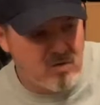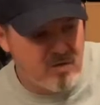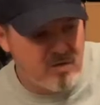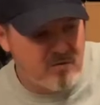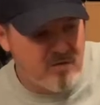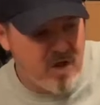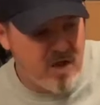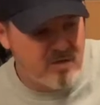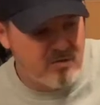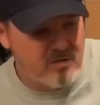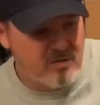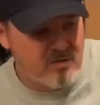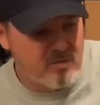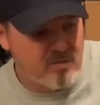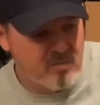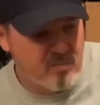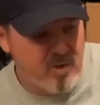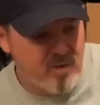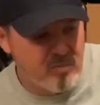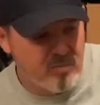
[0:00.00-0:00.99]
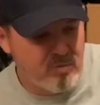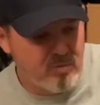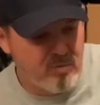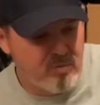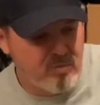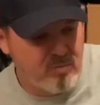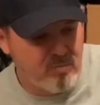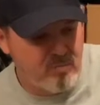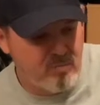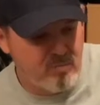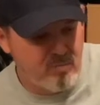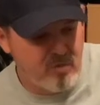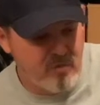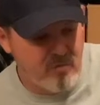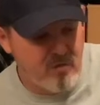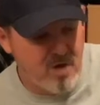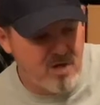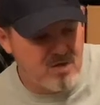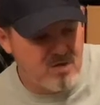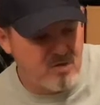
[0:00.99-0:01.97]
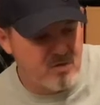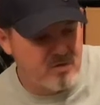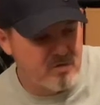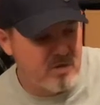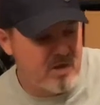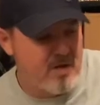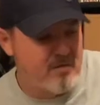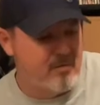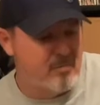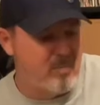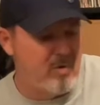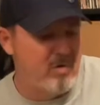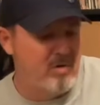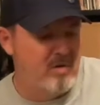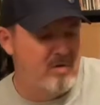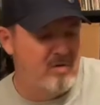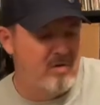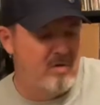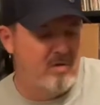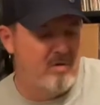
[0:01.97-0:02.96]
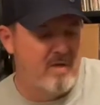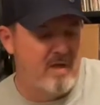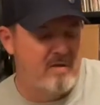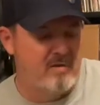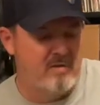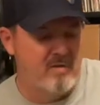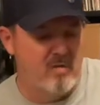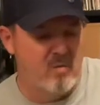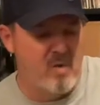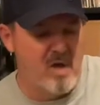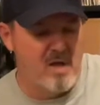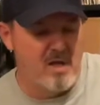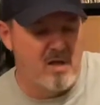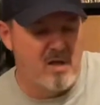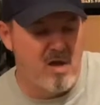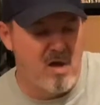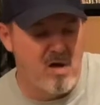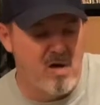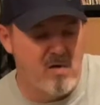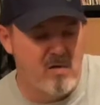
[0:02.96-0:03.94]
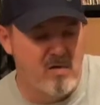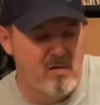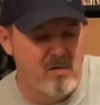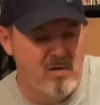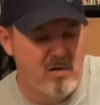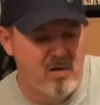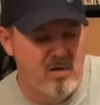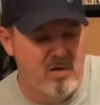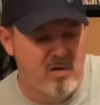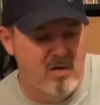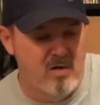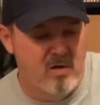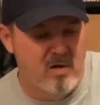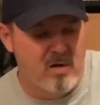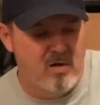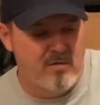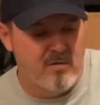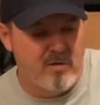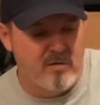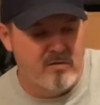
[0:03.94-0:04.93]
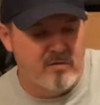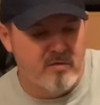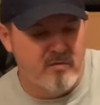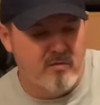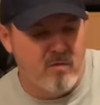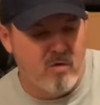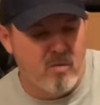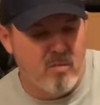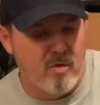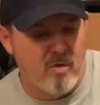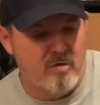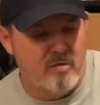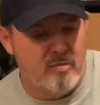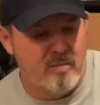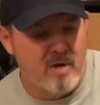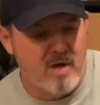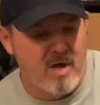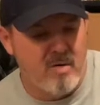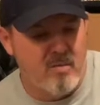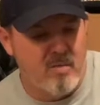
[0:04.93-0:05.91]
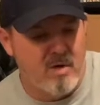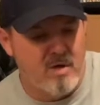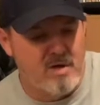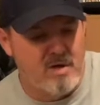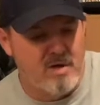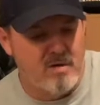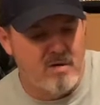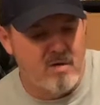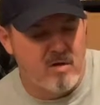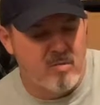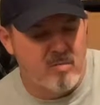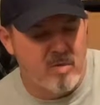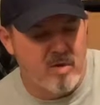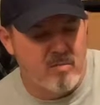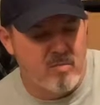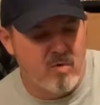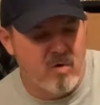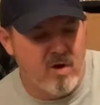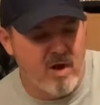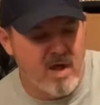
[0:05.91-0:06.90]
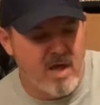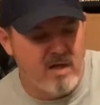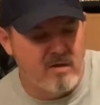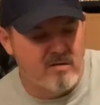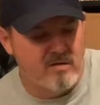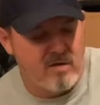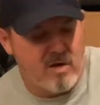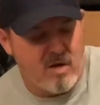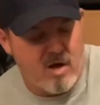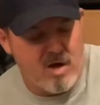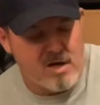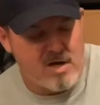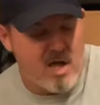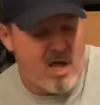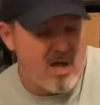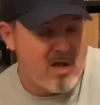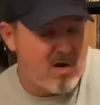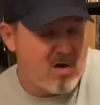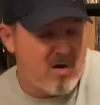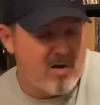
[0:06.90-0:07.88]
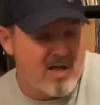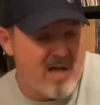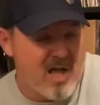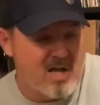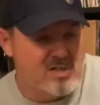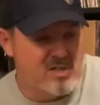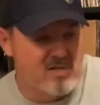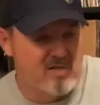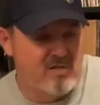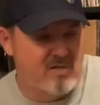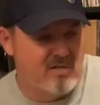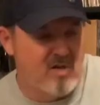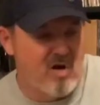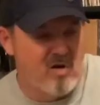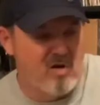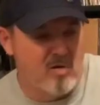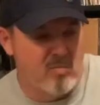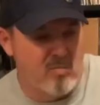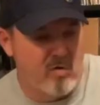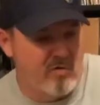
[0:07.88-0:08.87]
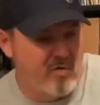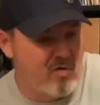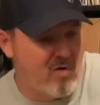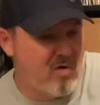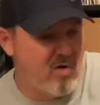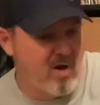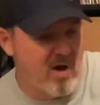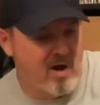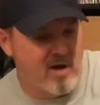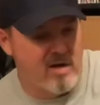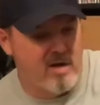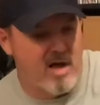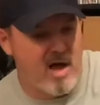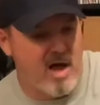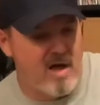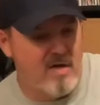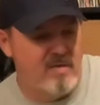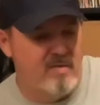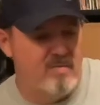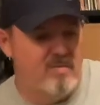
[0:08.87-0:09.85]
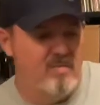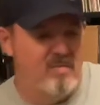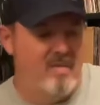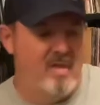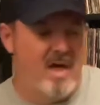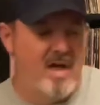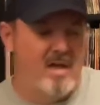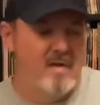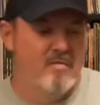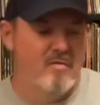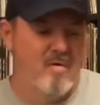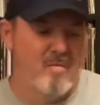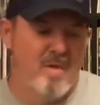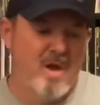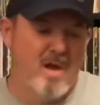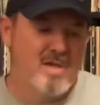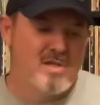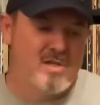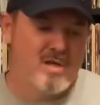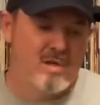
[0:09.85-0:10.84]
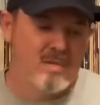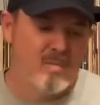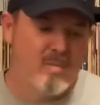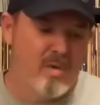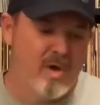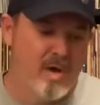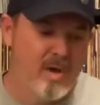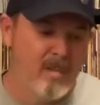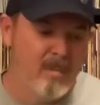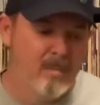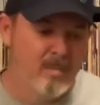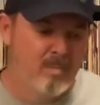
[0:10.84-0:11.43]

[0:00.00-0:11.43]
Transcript: advisors and people, professionals that I've spoken to, that's the way to go first and foremost. But I wanted a little bit more hands-on, and I had already actually started before I got that information, but